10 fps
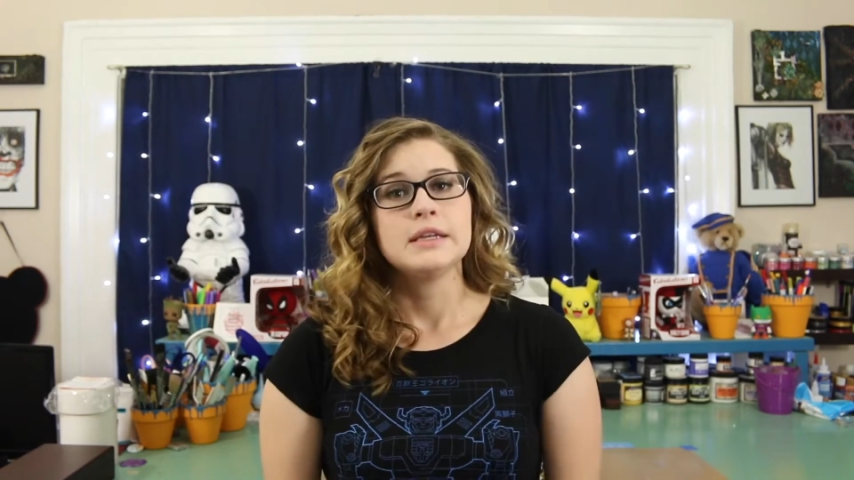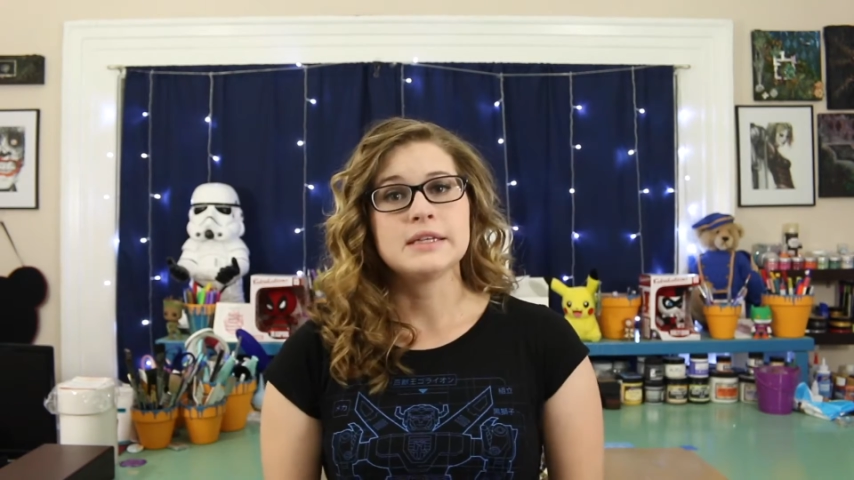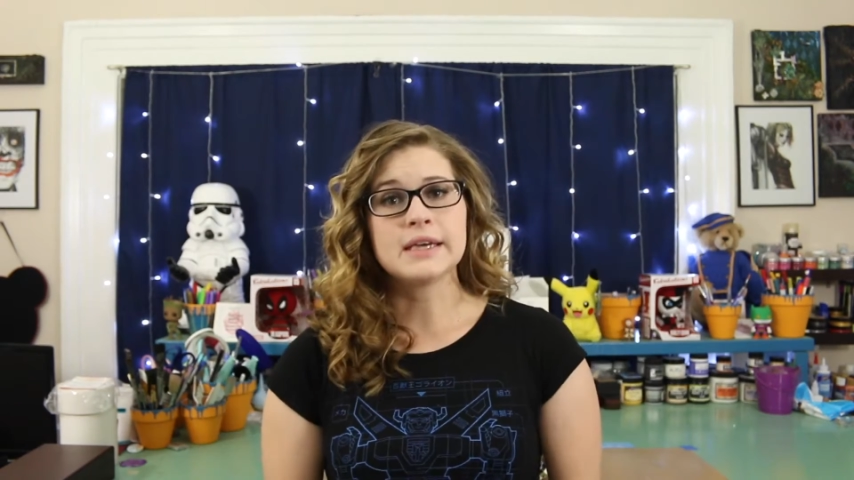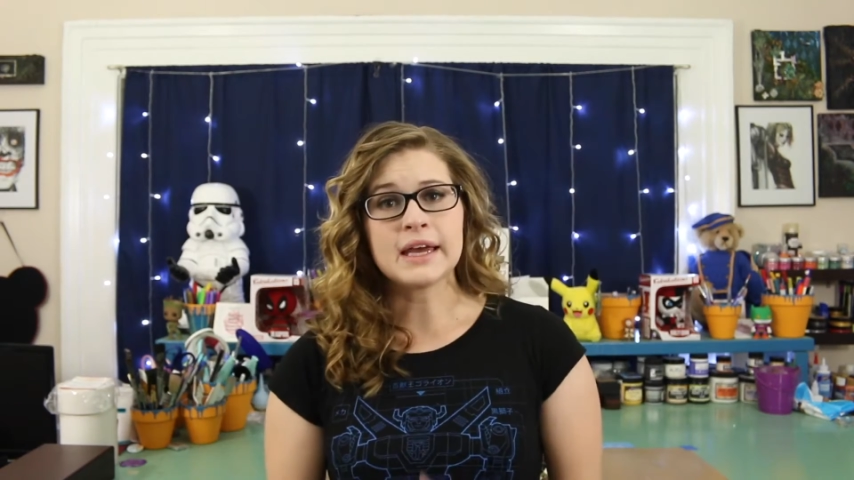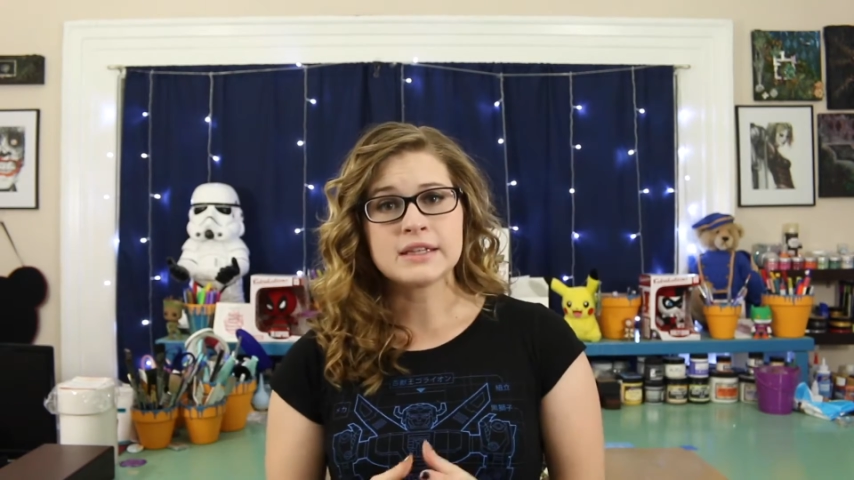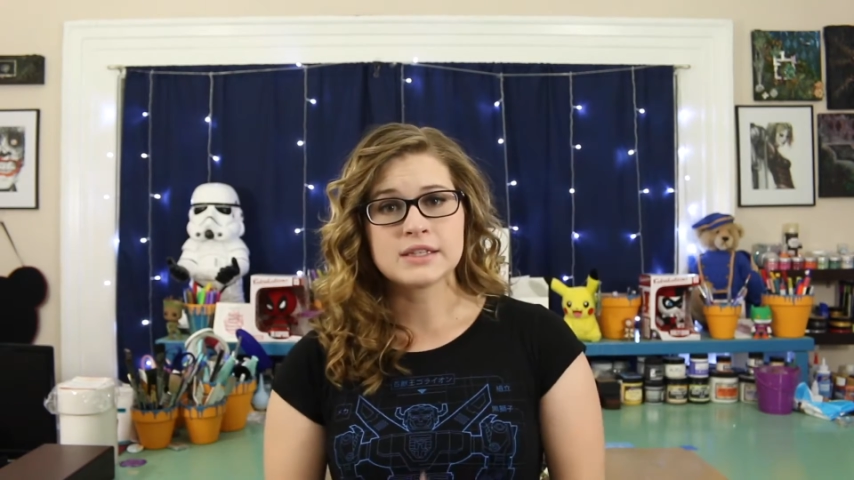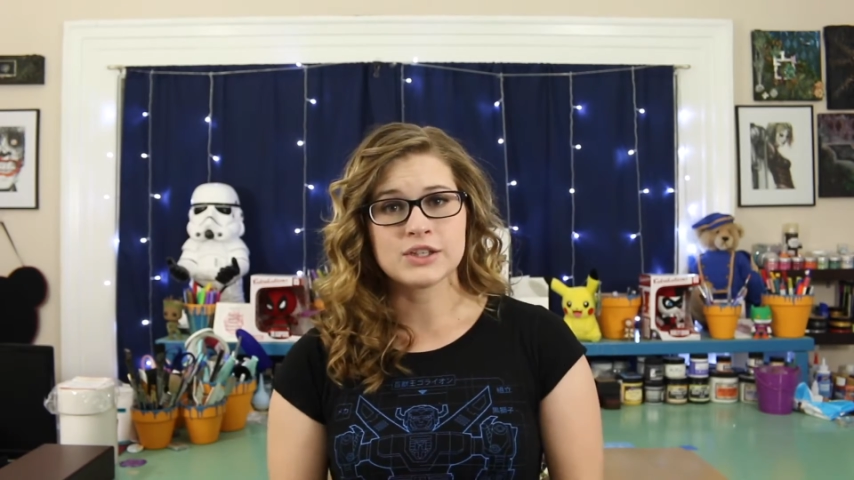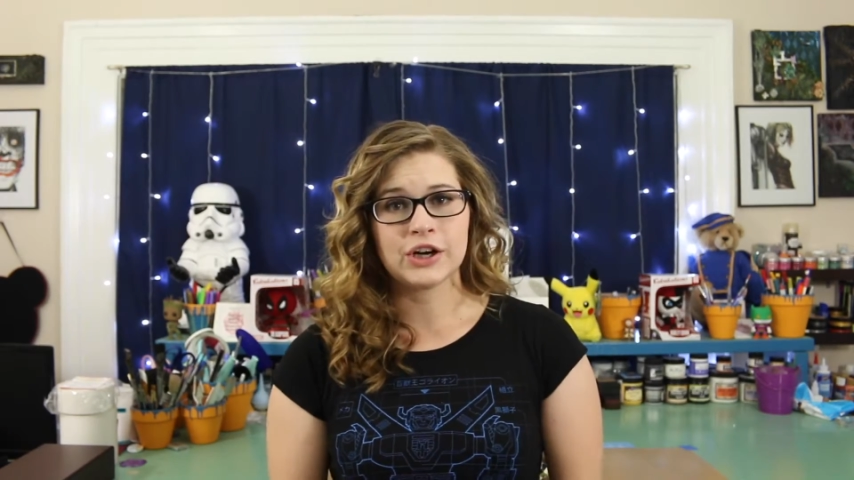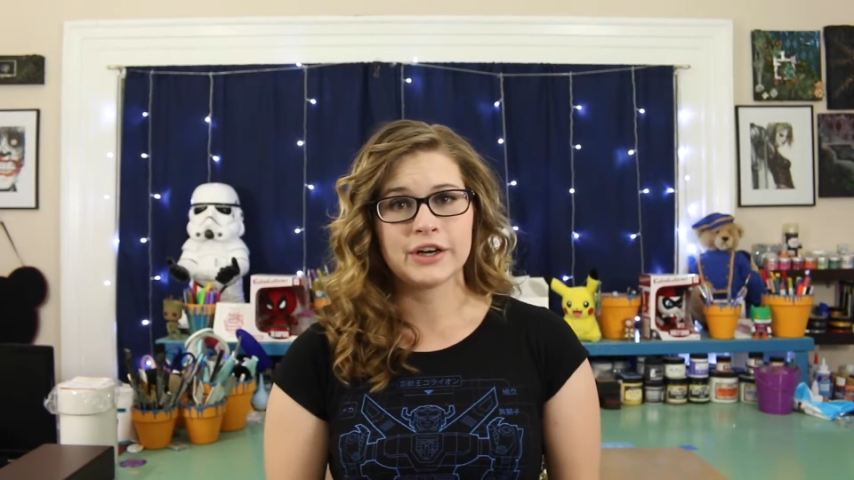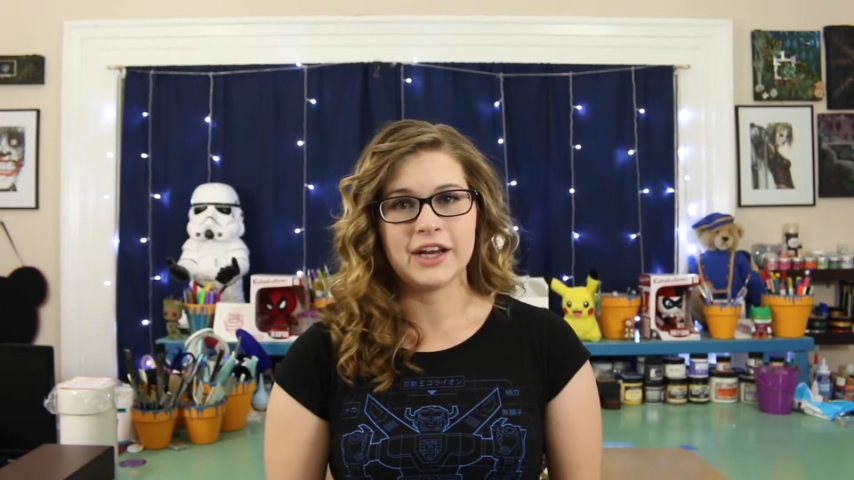To get
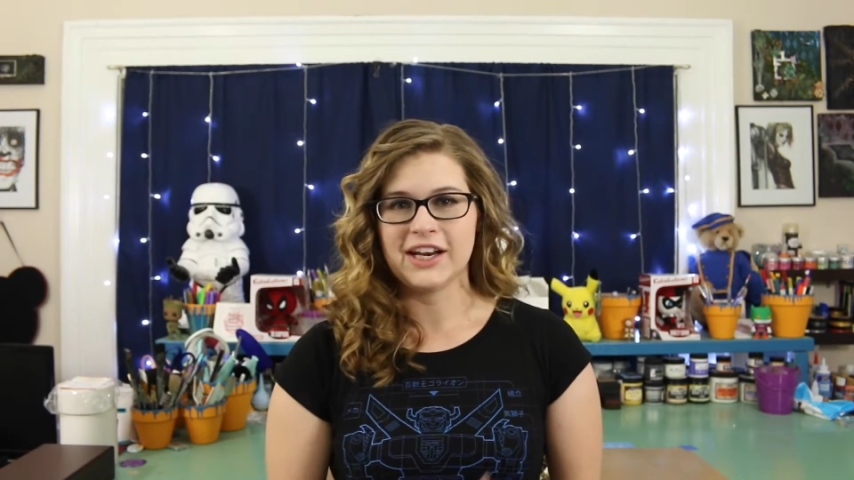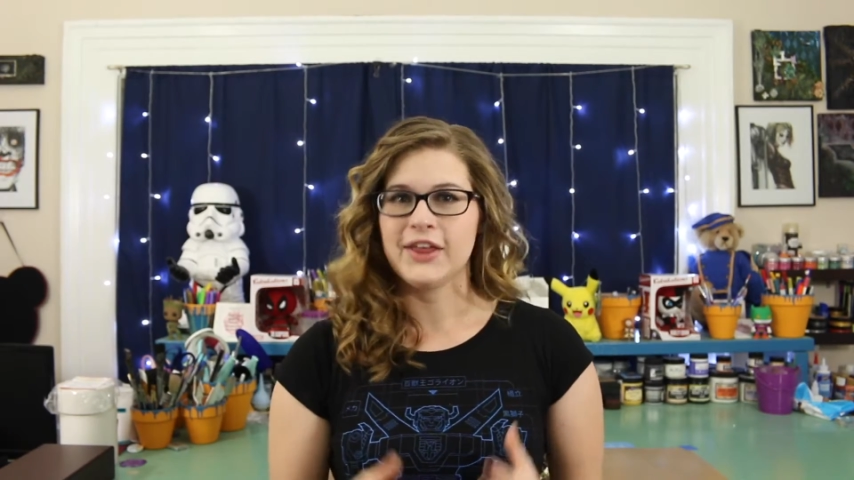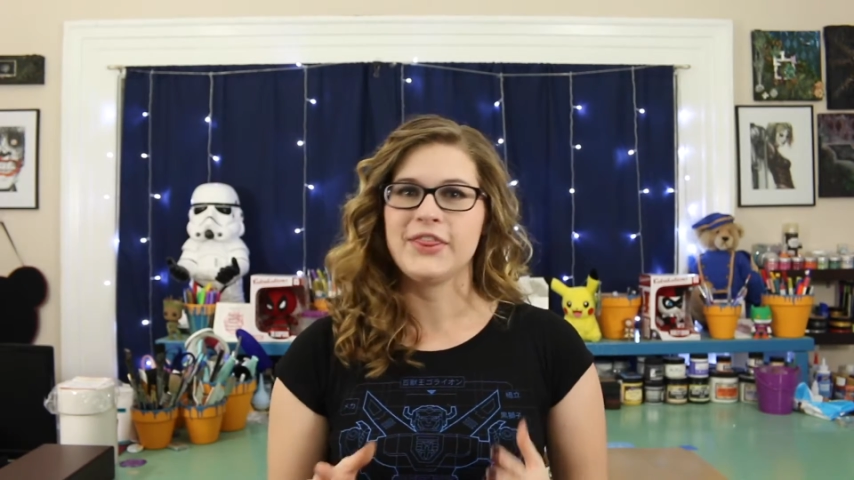started,